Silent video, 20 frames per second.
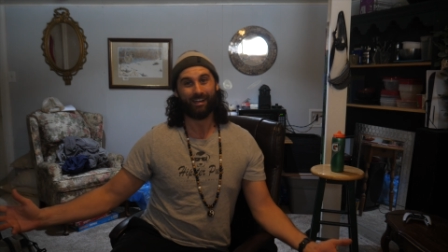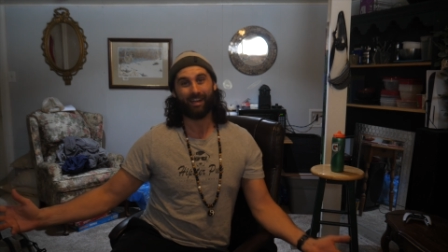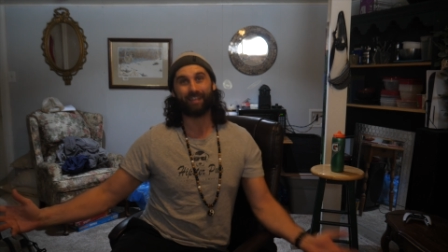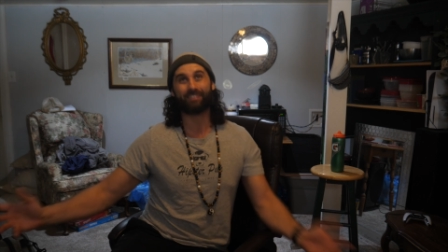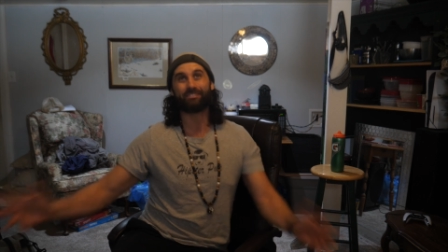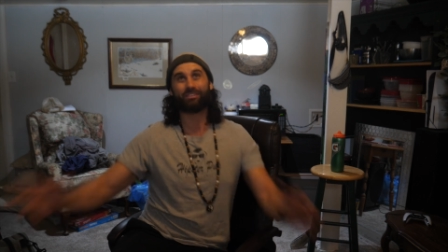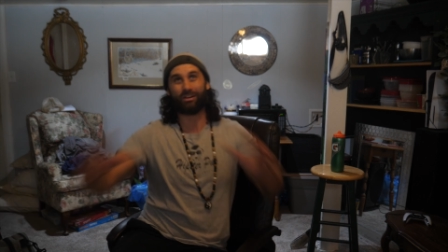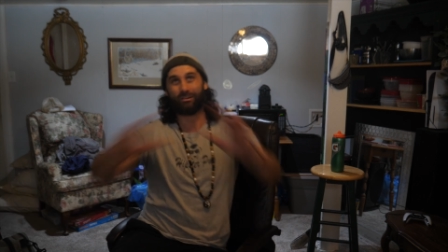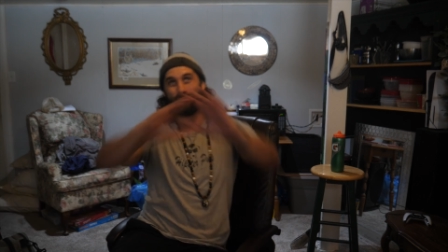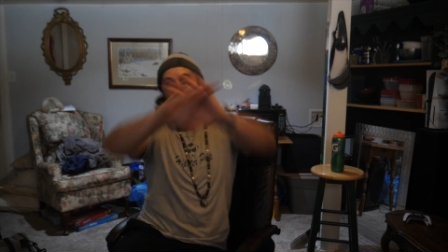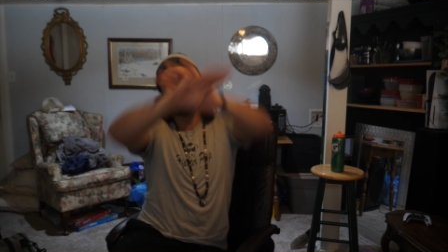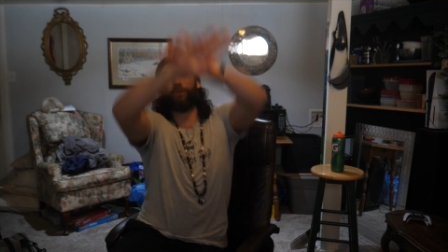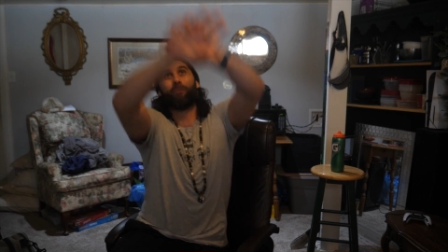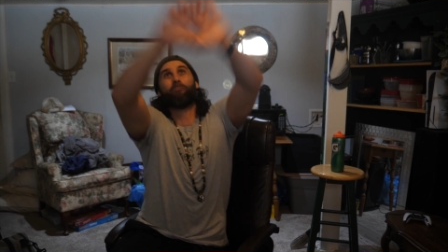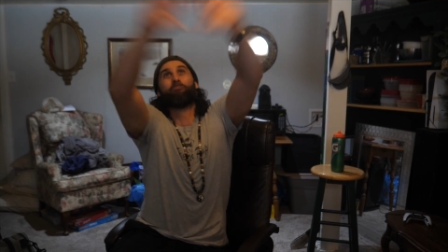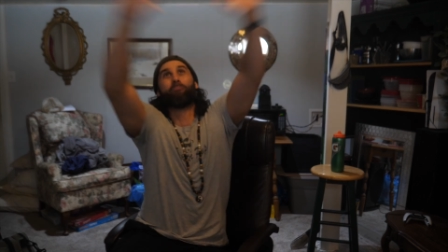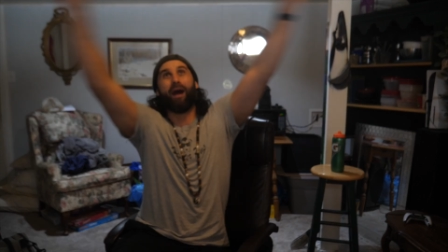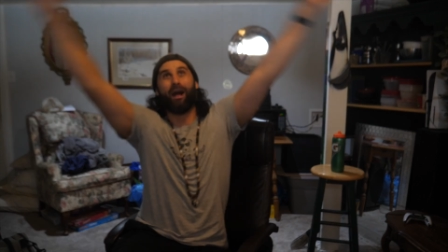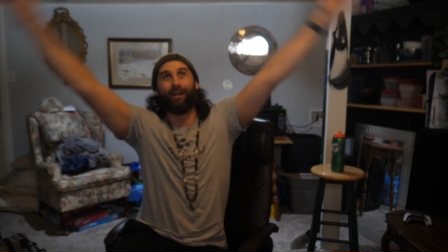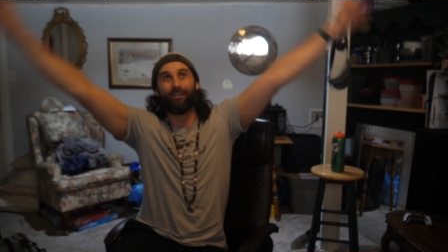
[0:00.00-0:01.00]
It's got a
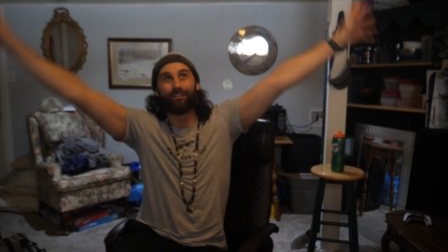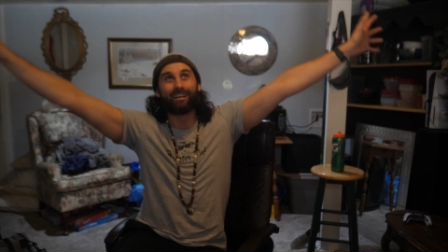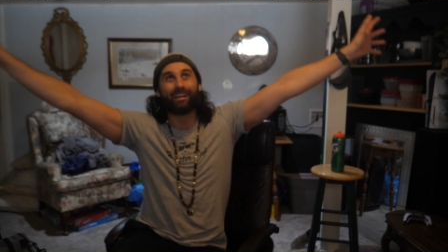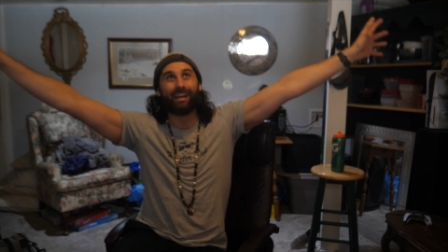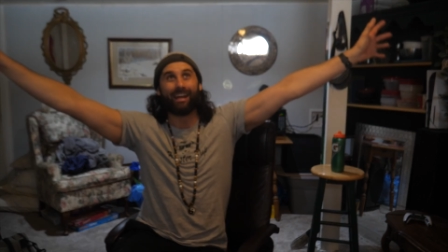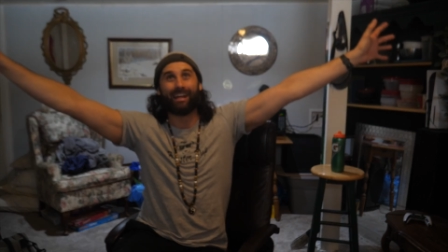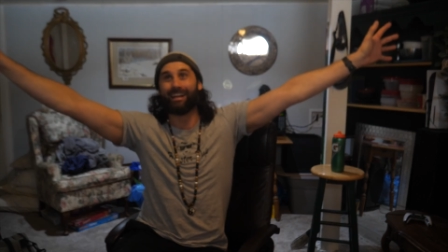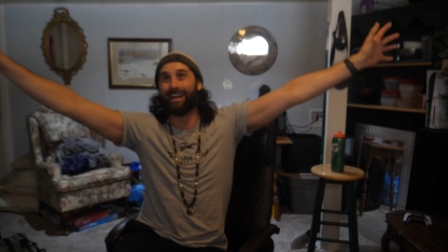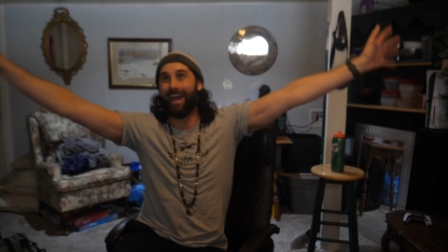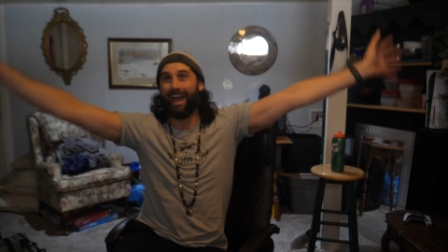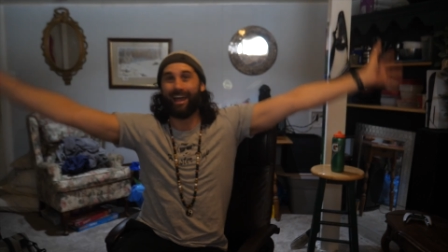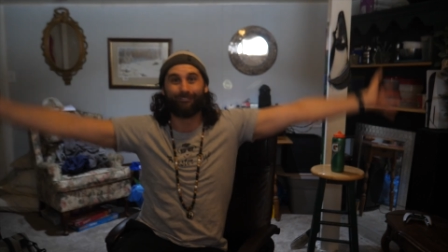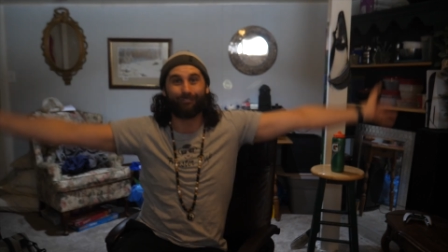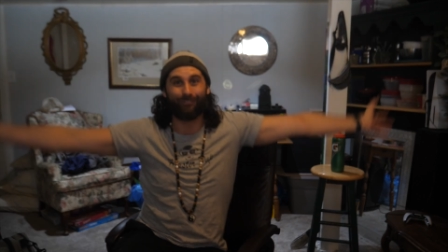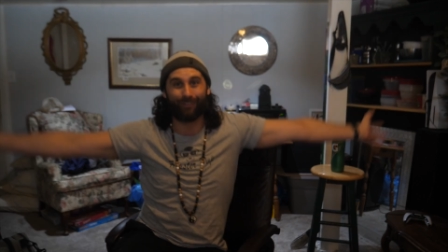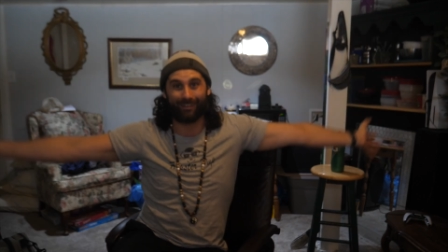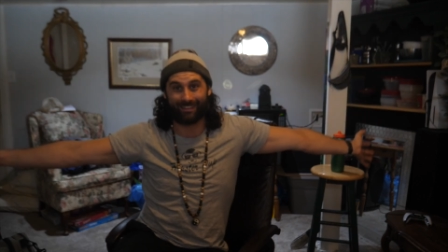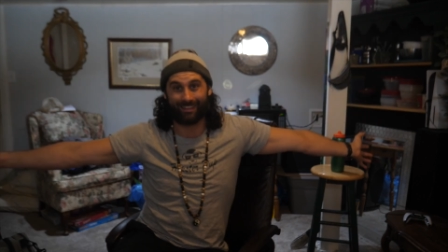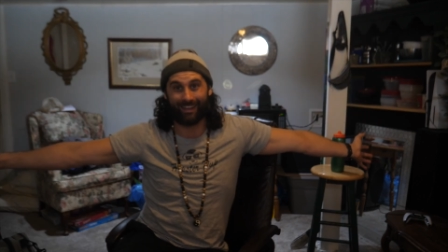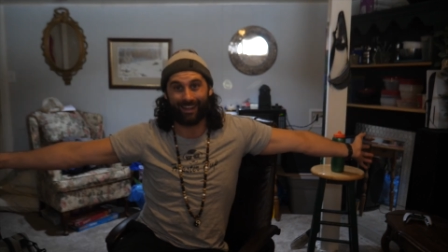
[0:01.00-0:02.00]
full balcony and
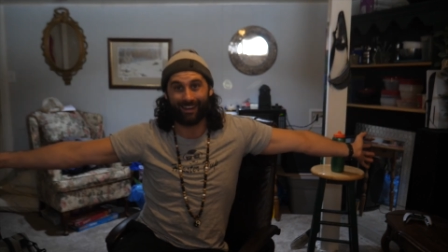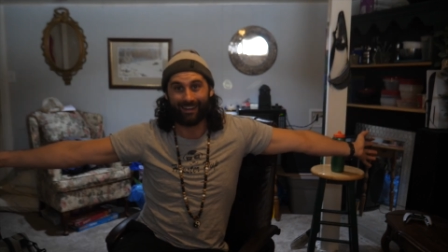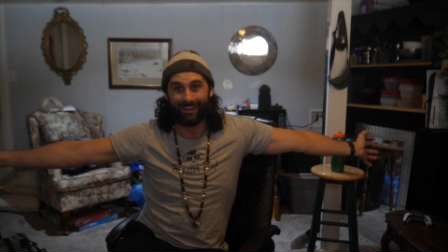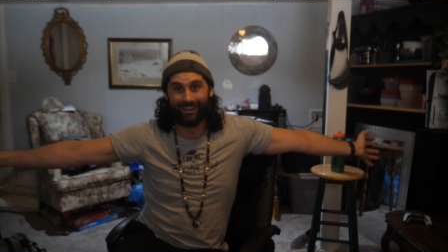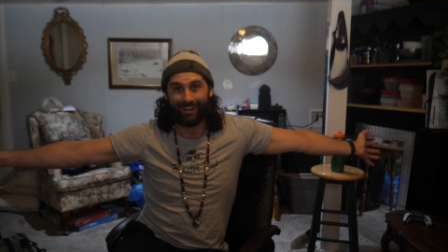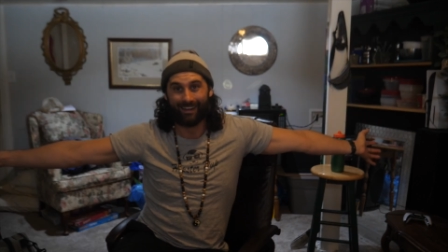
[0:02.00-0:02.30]
everything.